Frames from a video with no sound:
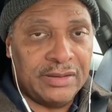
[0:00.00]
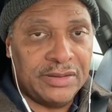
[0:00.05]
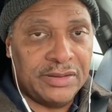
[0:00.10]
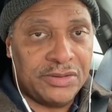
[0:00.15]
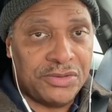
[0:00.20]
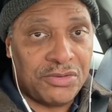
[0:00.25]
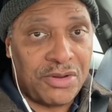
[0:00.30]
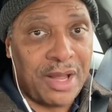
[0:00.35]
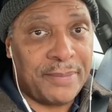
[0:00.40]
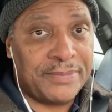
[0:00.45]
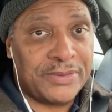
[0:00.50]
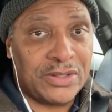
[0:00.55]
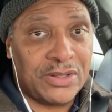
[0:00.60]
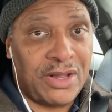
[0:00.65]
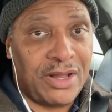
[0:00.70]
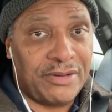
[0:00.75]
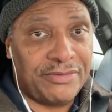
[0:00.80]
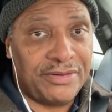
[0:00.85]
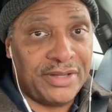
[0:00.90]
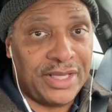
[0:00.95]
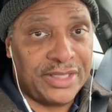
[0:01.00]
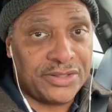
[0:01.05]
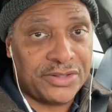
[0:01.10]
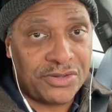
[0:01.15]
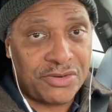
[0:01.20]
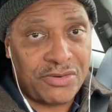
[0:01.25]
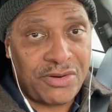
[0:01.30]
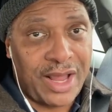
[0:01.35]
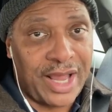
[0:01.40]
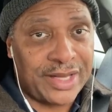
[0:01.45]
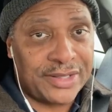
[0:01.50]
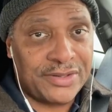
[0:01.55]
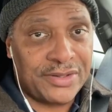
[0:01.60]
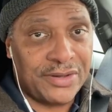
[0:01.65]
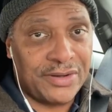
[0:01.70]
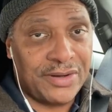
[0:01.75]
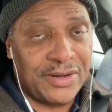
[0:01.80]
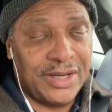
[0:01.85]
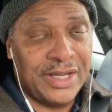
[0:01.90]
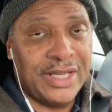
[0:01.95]
drops off its
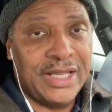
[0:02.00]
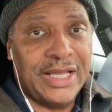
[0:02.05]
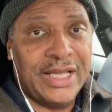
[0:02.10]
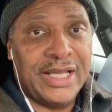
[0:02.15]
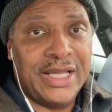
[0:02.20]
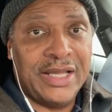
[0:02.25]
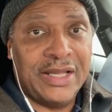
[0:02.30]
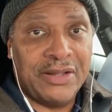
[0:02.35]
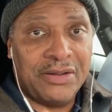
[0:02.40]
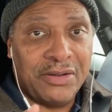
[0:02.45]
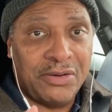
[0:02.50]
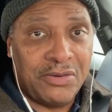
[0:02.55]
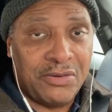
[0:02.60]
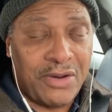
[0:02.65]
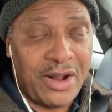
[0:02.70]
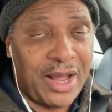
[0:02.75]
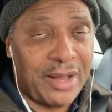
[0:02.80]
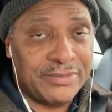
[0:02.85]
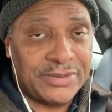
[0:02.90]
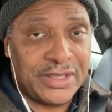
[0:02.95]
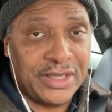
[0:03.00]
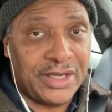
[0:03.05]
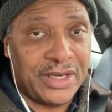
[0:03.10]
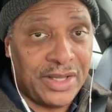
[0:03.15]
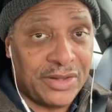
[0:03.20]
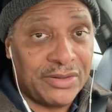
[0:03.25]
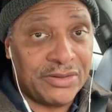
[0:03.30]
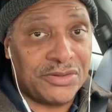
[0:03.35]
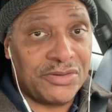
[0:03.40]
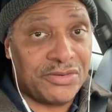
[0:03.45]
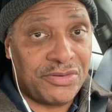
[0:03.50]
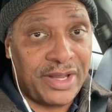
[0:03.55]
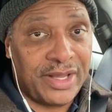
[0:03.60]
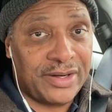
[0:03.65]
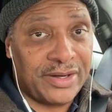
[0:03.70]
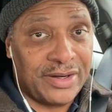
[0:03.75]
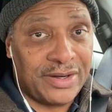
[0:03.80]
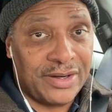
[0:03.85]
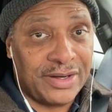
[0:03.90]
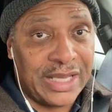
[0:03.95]
tractor, grabs another
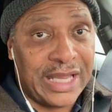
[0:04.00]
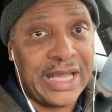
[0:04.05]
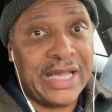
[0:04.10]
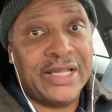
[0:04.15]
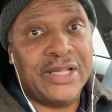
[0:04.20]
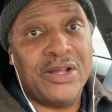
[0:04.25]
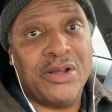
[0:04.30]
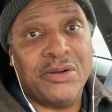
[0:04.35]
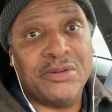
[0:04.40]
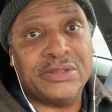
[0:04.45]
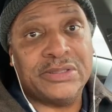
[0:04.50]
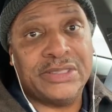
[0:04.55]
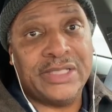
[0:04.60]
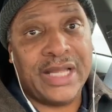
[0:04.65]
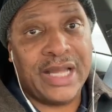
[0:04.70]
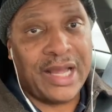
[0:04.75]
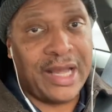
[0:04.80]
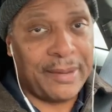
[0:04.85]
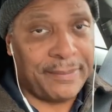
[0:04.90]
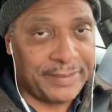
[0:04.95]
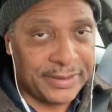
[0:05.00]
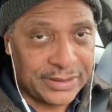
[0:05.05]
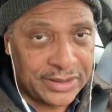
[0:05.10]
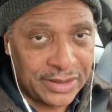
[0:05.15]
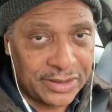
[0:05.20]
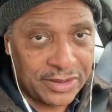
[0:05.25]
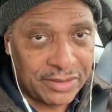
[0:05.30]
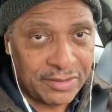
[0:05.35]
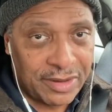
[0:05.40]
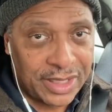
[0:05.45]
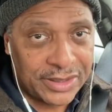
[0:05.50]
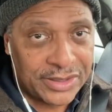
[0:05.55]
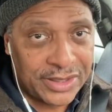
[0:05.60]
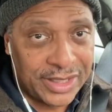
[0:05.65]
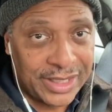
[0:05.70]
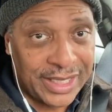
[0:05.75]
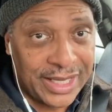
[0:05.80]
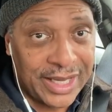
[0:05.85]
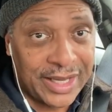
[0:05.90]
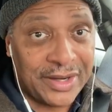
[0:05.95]
trailer, and goes the opposite direction
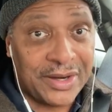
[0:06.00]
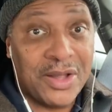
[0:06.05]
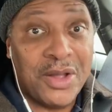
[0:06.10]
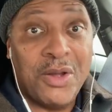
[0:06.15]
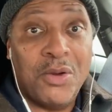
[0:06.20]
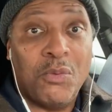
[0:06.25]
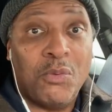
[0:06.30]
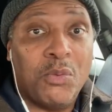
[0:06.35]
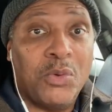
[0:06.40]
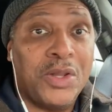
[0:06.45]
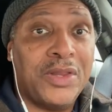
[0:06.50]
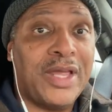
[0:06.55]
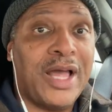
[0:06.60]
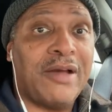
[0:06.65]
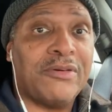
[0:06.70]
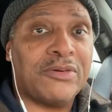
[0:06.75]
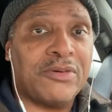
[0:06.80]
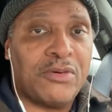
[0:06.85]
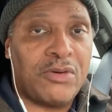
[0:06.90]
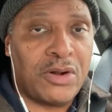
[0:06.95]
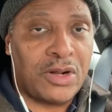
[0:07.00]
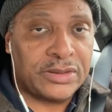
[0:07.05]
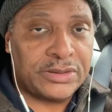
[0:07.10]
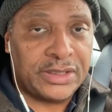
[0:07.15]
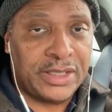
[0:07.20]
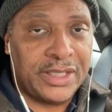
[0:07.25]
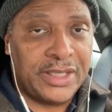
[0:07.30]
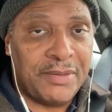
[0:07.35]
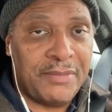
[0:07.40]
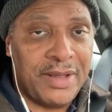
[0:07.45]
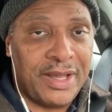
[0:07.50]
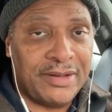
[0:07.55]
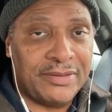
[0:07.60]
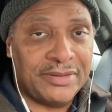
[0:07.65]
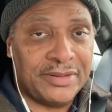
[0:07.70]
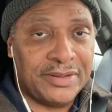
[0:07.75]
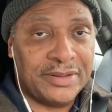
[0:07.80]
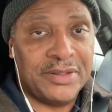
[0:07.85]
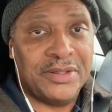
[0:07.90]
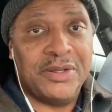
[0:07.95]
again without crossing the
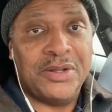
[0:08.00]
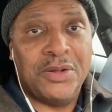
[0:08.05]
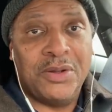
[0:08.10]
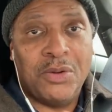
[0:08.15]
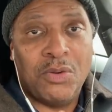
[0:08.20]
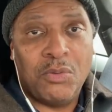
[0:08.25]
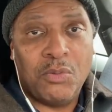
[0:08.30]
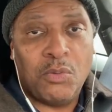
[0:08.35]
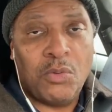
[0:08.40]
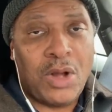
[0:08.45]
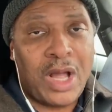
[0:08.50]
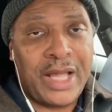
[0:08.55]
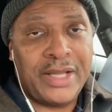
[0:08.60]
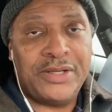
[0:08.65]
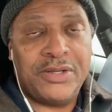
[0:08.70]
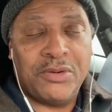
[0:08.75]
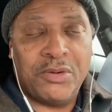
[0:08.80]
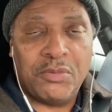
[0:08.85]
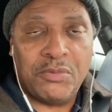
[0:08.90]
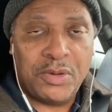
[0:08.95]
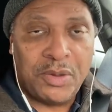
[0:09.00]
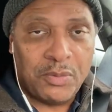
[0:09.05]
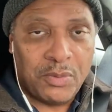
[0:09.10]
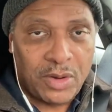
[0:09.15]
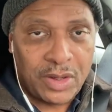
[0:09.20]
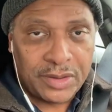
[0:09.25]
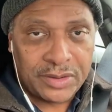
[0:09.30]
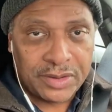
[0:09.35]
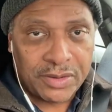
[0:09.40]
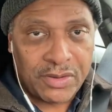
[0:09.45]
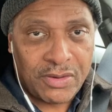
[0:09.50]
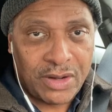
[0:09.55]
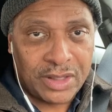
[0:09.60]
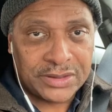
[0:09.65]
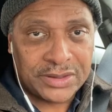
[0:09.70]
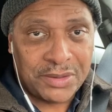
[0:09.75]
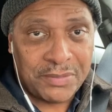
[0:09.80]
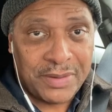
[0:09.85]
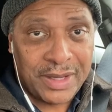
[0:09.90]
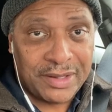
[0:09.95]
mountain. Why don't we want it to
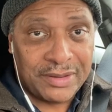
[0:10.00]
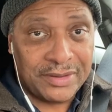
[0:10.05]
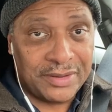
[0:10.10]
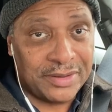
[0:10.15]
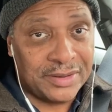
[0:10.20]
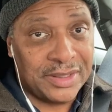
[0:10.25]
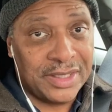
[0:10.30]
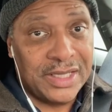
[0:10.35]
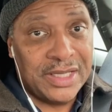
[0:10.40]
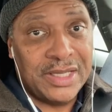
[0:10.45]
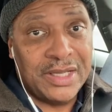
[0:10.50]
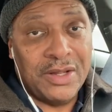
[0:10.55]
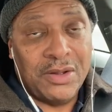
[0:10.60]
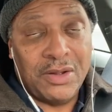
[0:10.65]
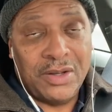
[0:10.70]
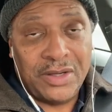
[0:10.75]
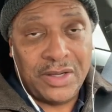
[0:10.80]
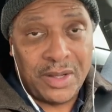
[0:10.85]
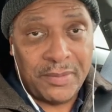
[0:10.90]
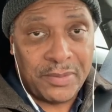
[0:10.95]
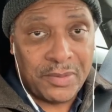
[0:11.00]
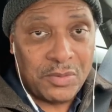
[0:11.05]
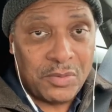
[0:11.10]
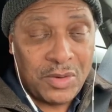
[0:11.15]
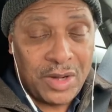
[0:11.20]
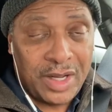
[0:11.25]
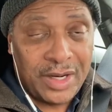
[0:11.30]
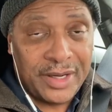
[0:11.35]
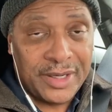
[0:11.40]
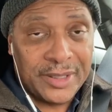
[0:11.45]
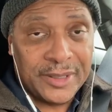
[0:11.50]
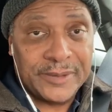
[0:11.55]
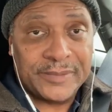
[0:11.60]
cross the mountain? Number one,